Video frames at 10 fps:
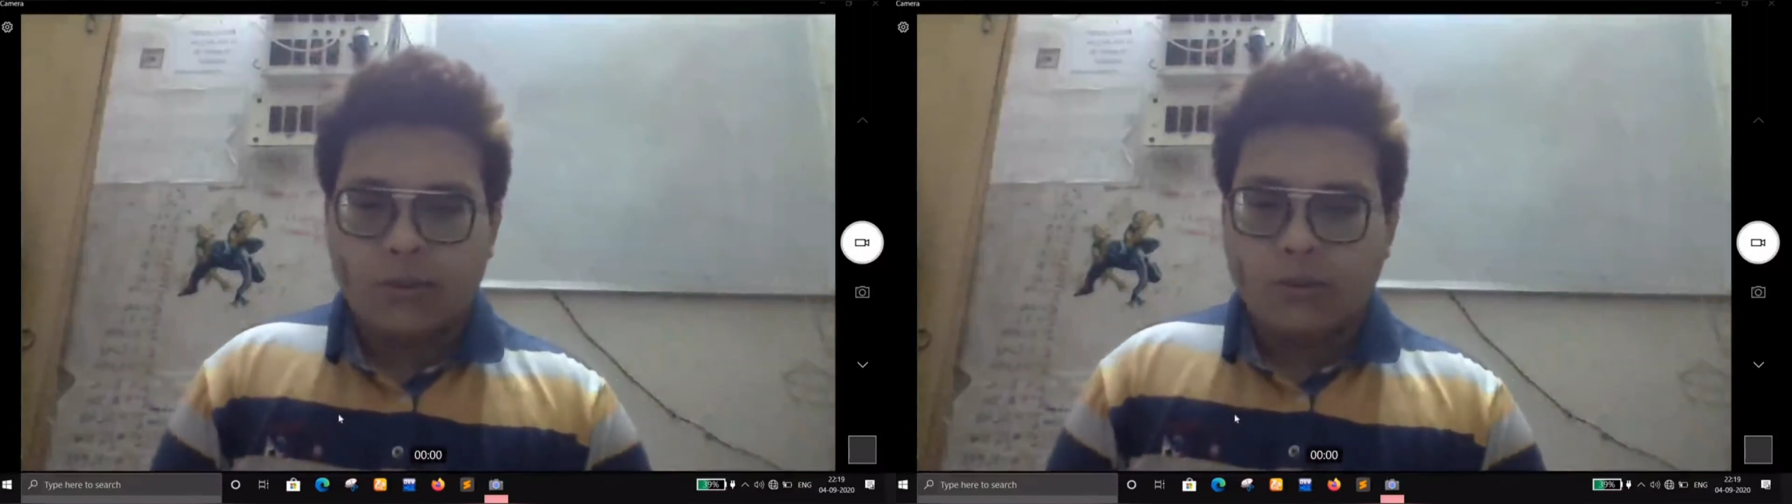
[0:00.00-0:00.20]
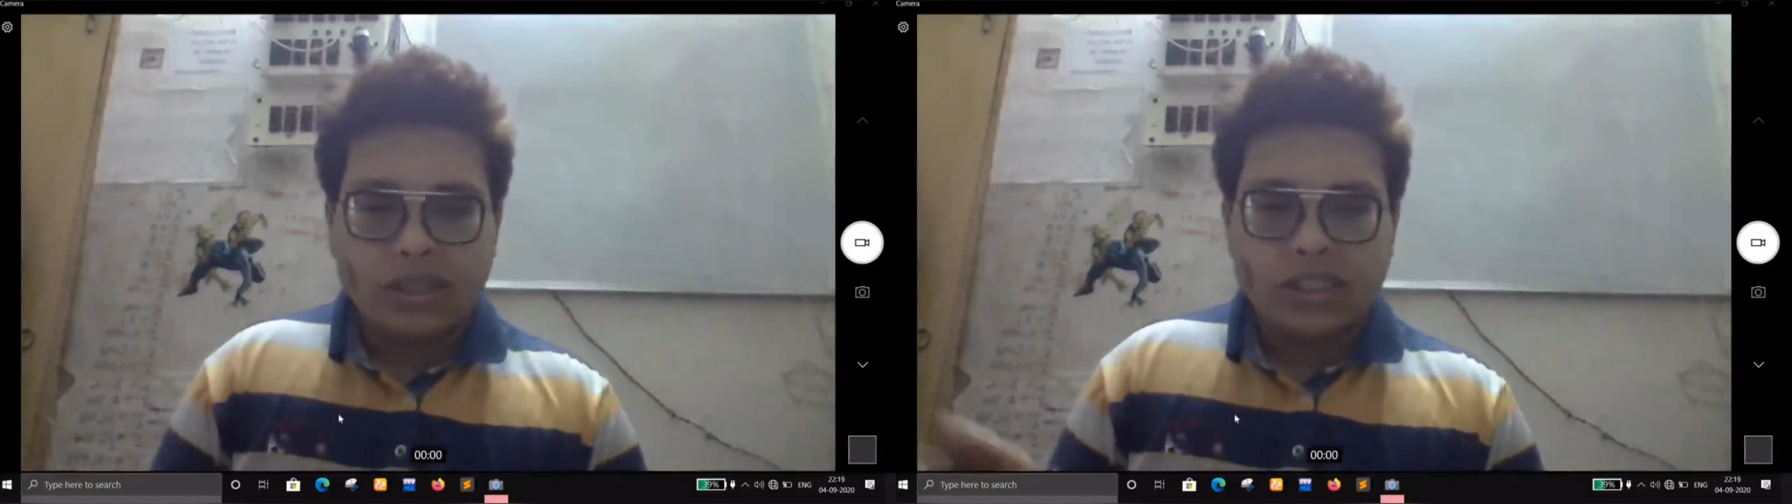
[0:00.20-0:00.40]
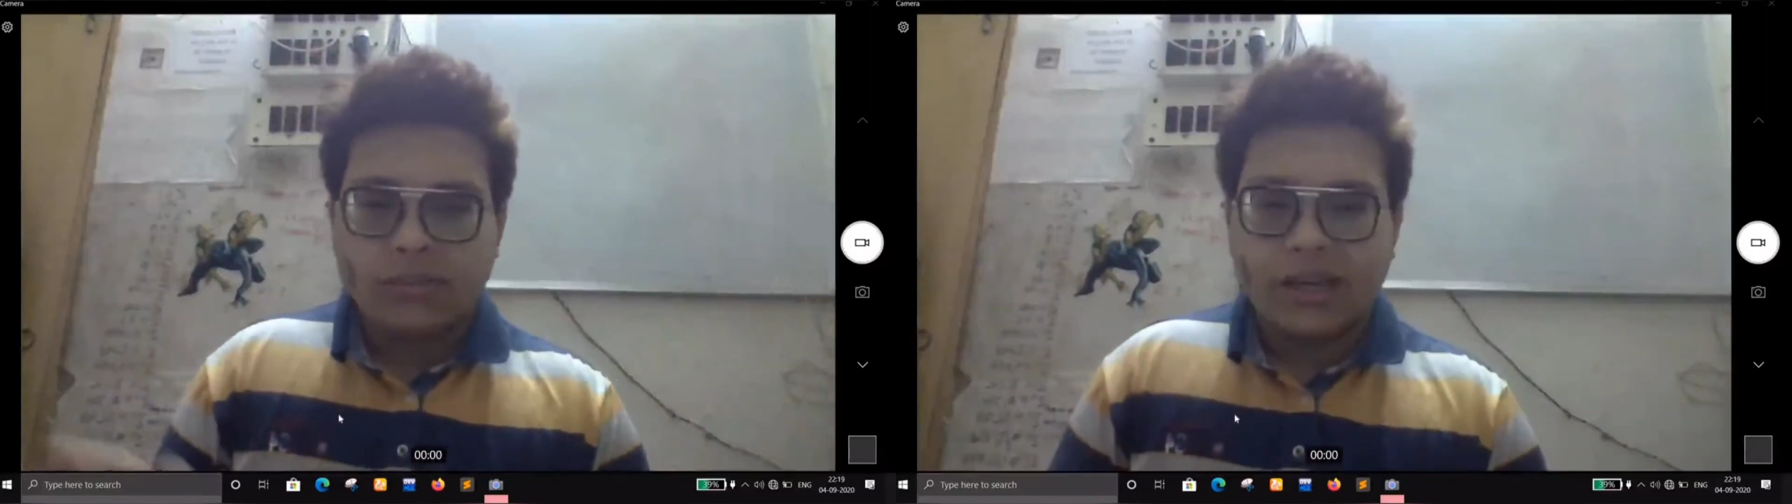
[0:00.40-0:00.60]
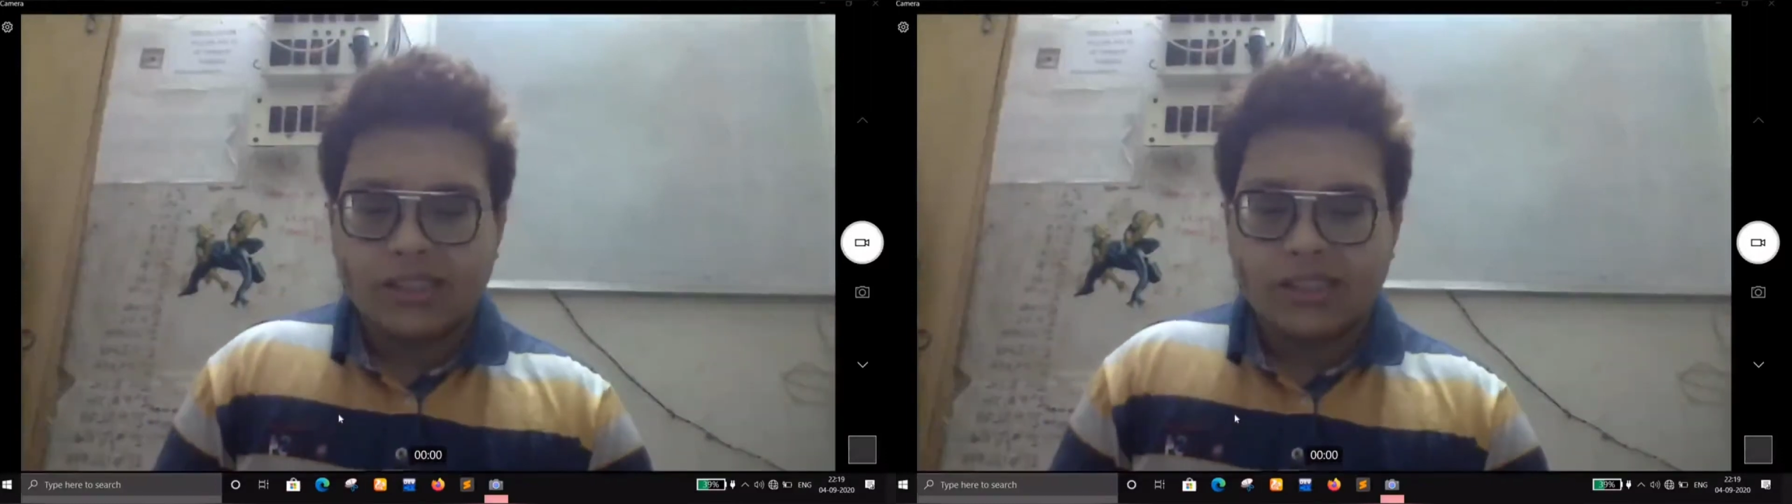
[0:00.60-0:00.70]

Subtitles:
And what is